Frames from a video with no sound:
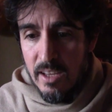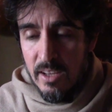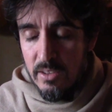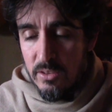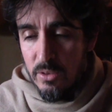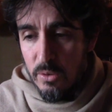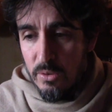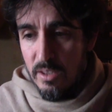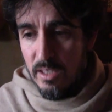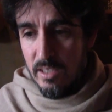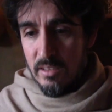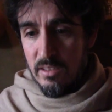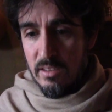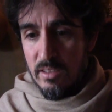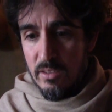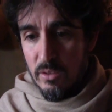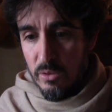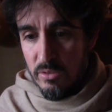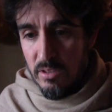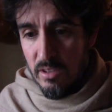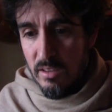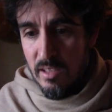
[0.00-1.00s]
So
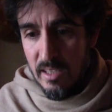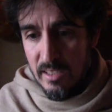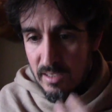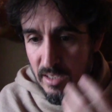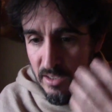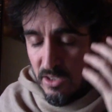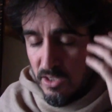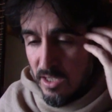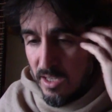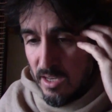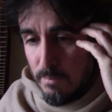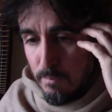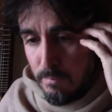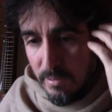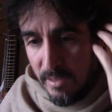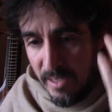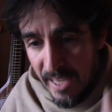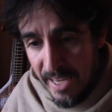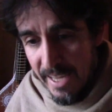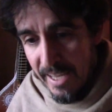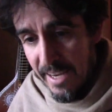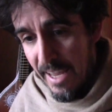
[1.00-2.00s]
those are things that she didn't
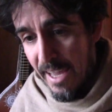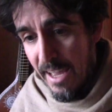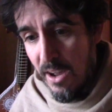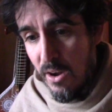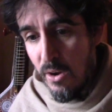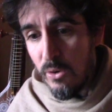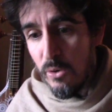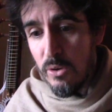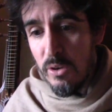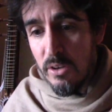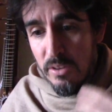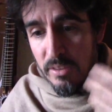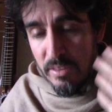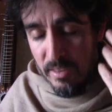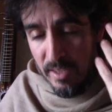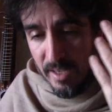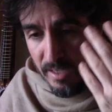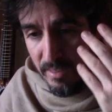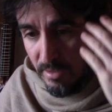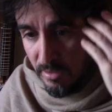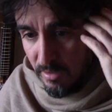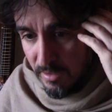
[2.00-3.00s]
plan out or
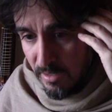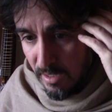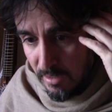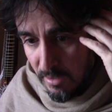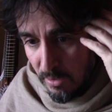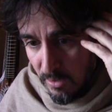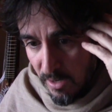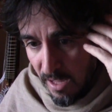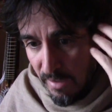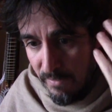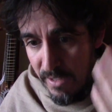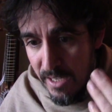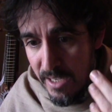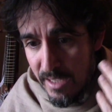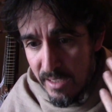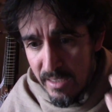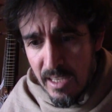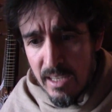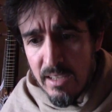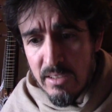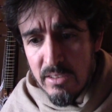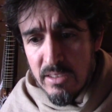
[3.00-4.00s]
think they don't have any
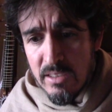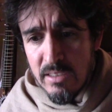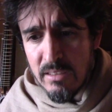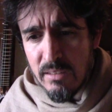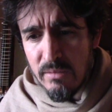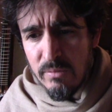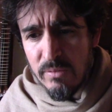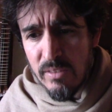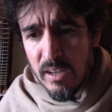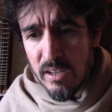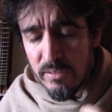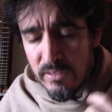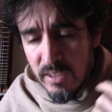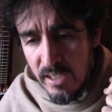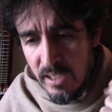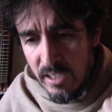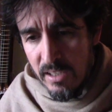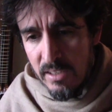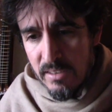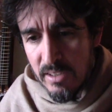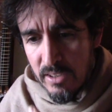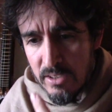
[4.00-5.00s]
intelligence involved.
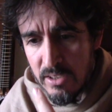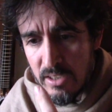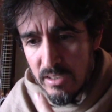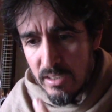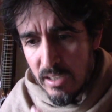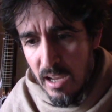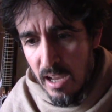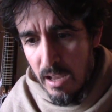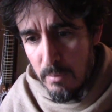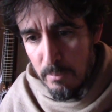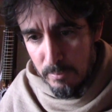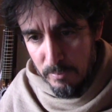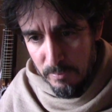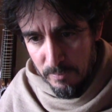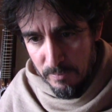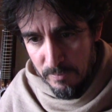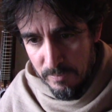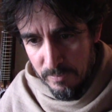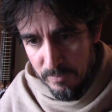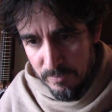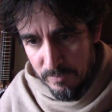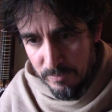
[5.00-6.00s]
They just come.
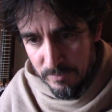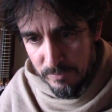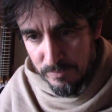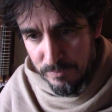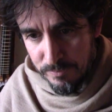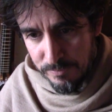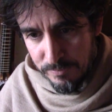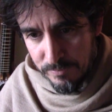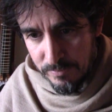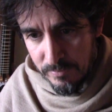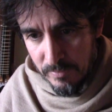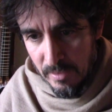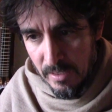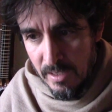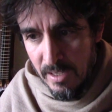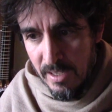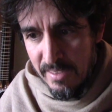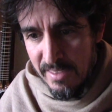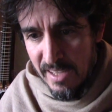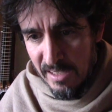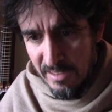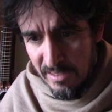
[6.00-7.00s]

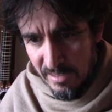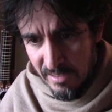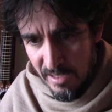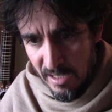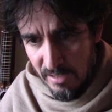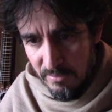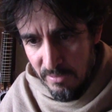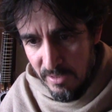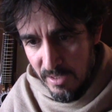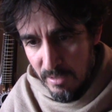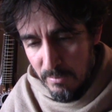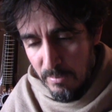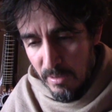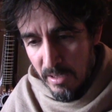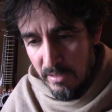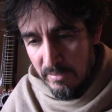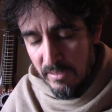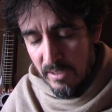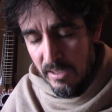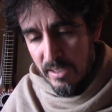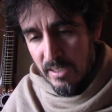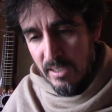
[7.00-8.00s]
That's a Sattvika
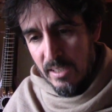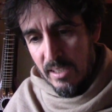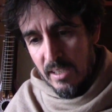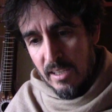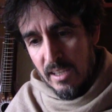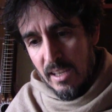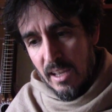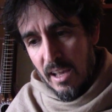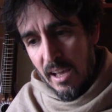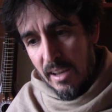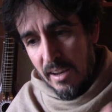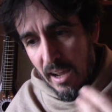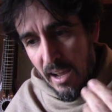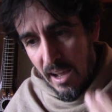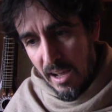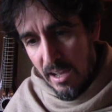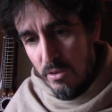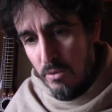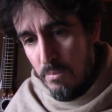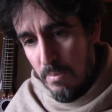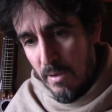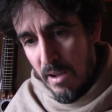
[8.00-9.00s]
Bhav. An
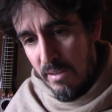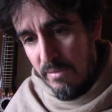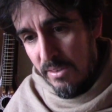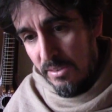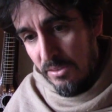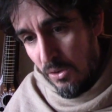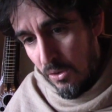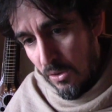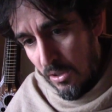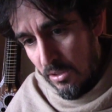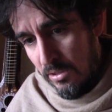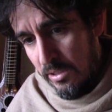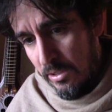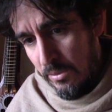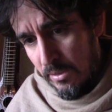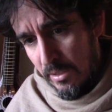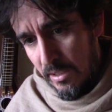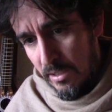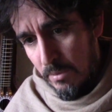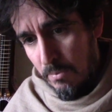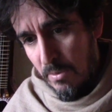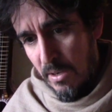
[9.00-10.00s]
Anubhav is also
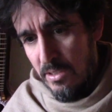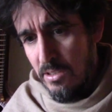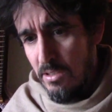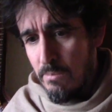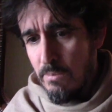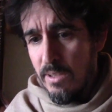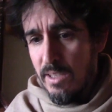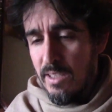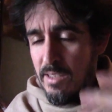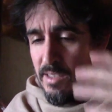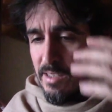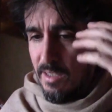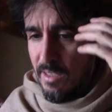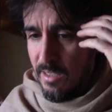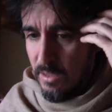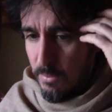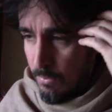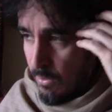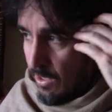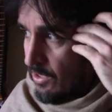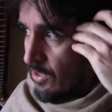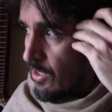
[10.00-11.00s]
an expression, but it's an
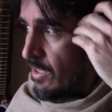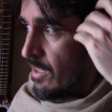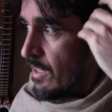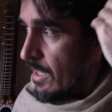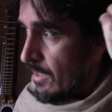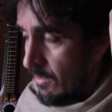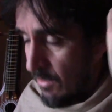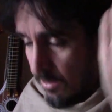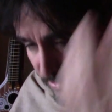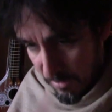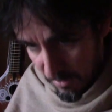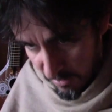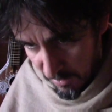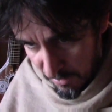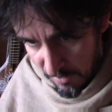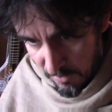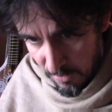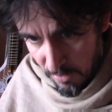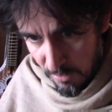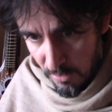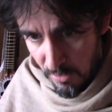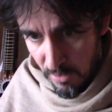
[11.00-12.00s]
expression that's
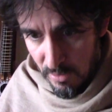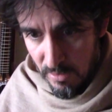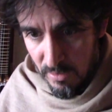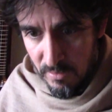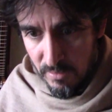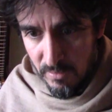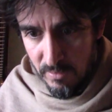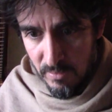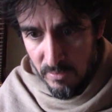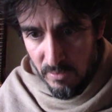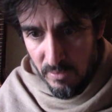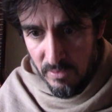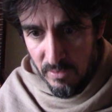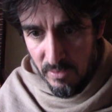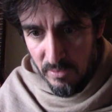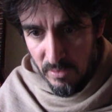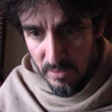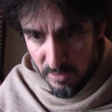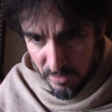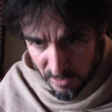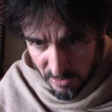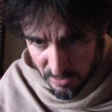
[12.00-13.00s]
thought.
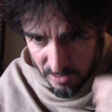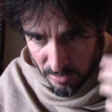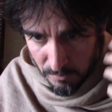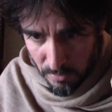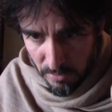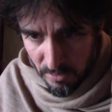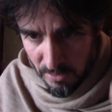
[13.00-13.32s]
There's some